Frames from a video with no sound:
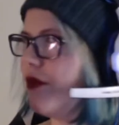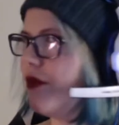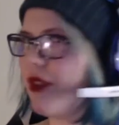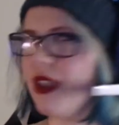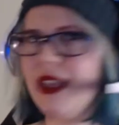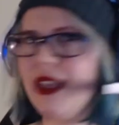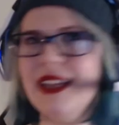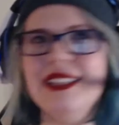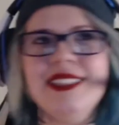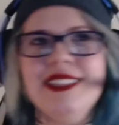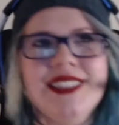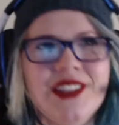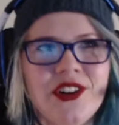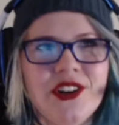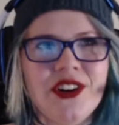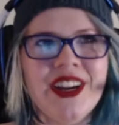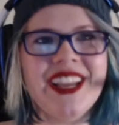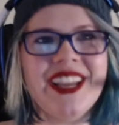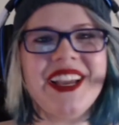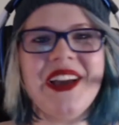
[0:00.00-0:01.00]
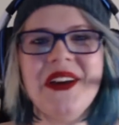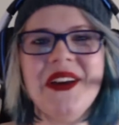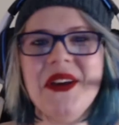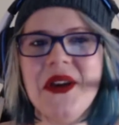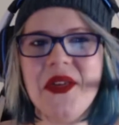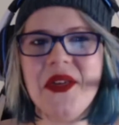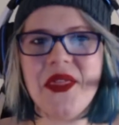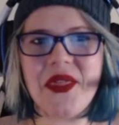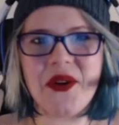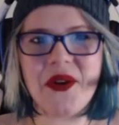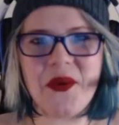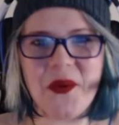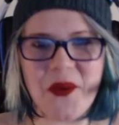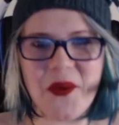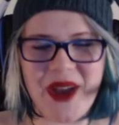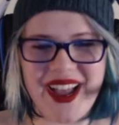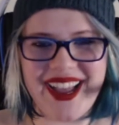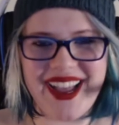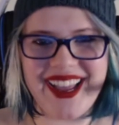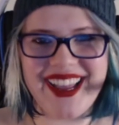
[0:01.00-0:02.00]
considering the
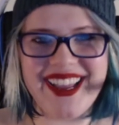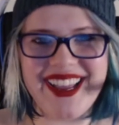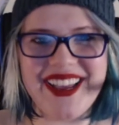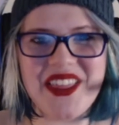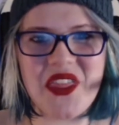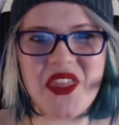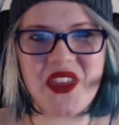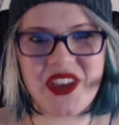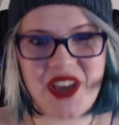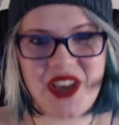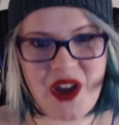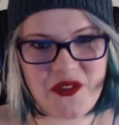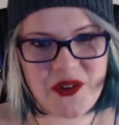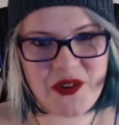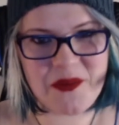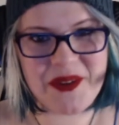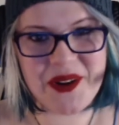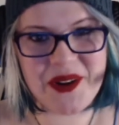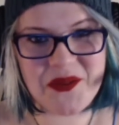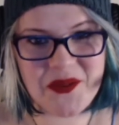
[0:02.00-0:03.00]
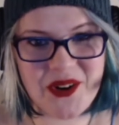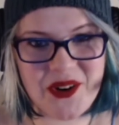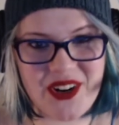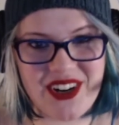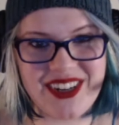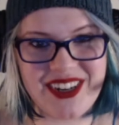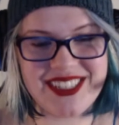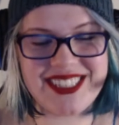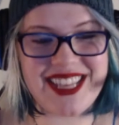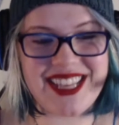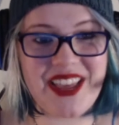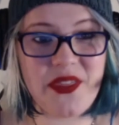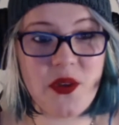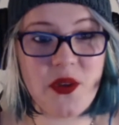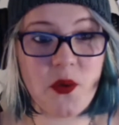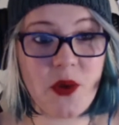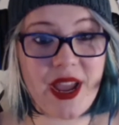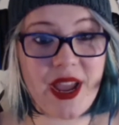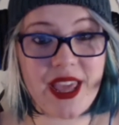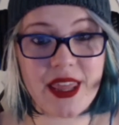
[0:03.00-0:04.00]
way the government works and the
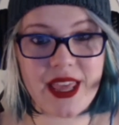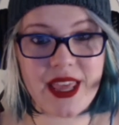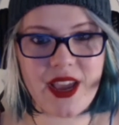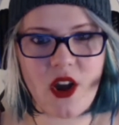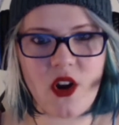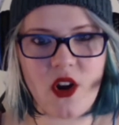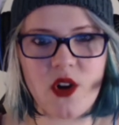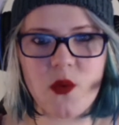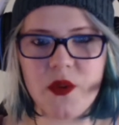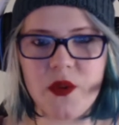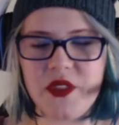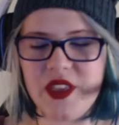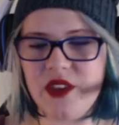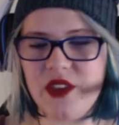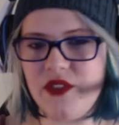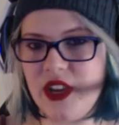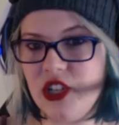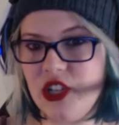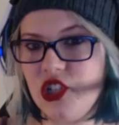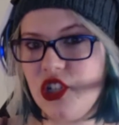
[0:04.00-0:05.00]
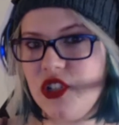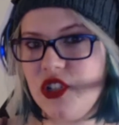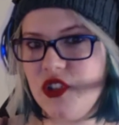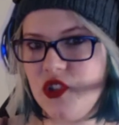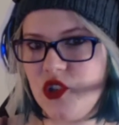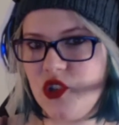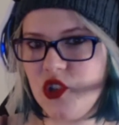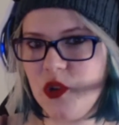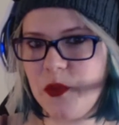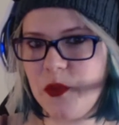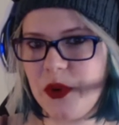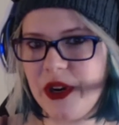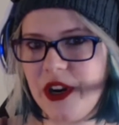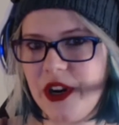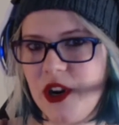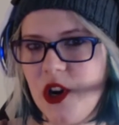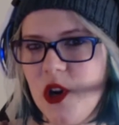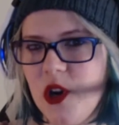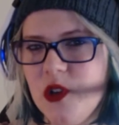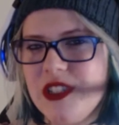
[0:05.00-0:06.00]
way they are with the Avengers and the
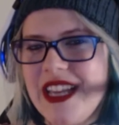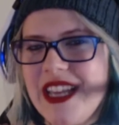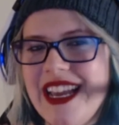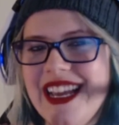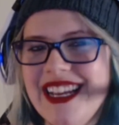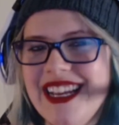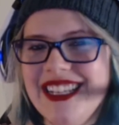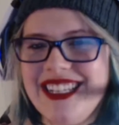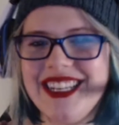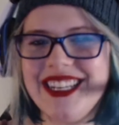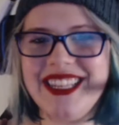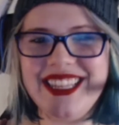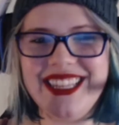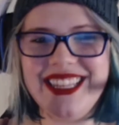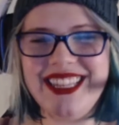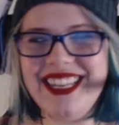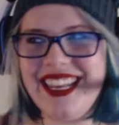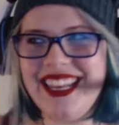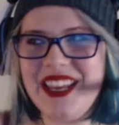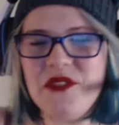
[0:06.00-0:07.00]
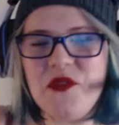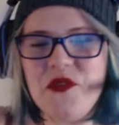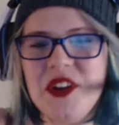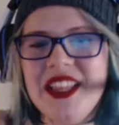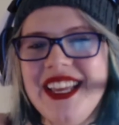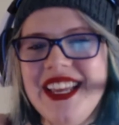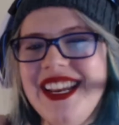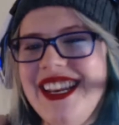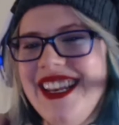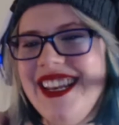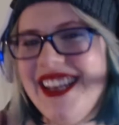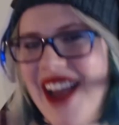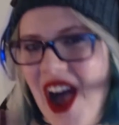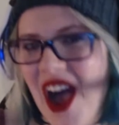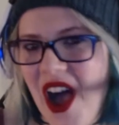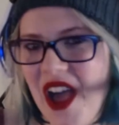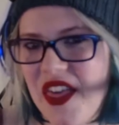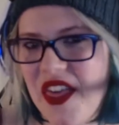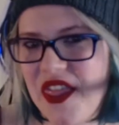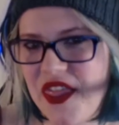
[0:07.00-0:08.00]
superheroes, did he really
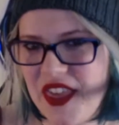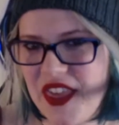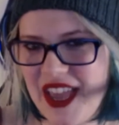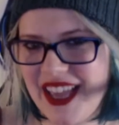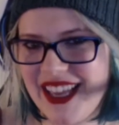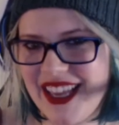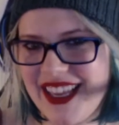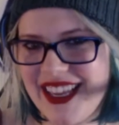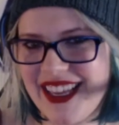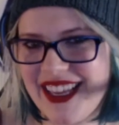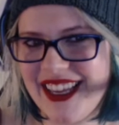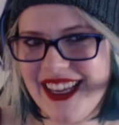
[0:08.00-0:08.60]
not think